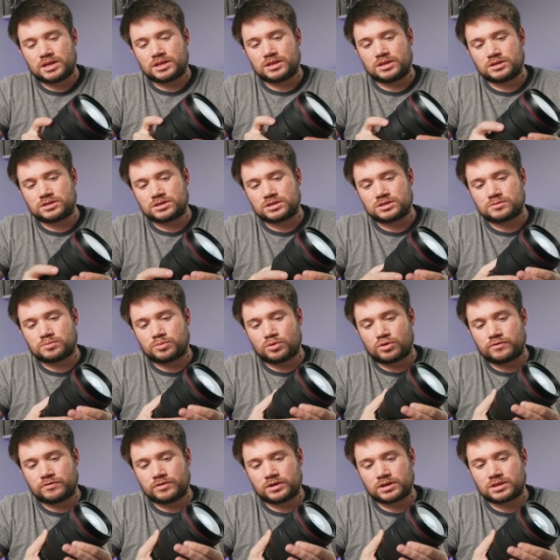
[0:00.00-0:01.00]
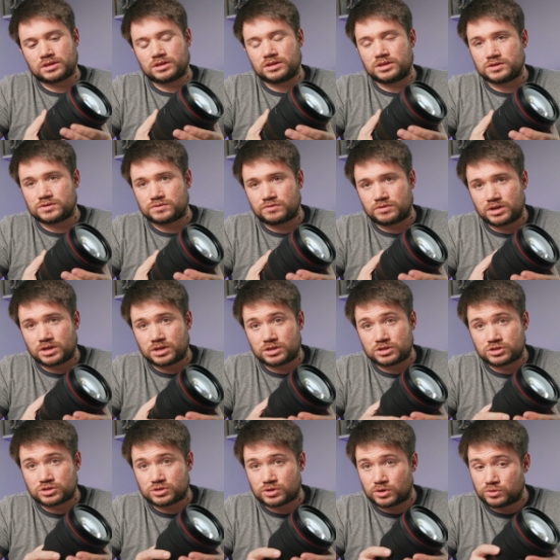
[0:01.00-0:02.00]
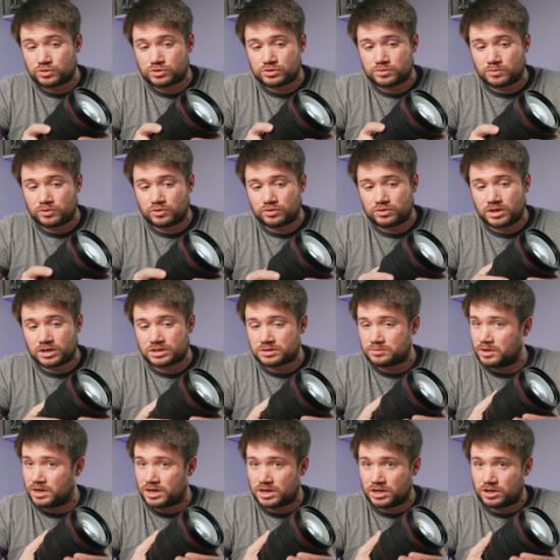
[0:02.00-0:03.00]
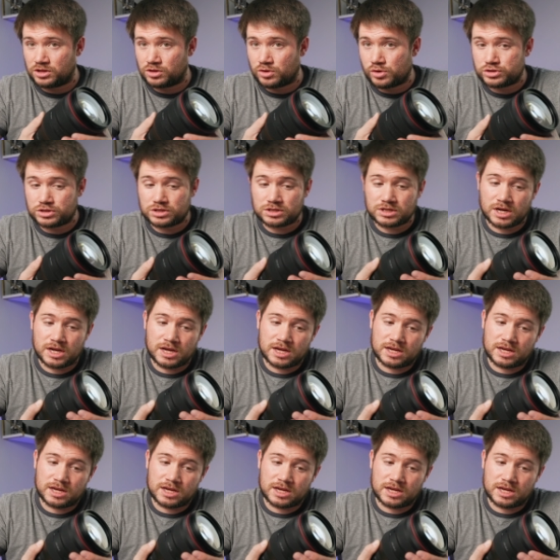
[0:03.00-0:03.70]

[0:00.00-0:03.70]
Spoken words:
This is perfect. This ring is so smooth, doesn't make any noises.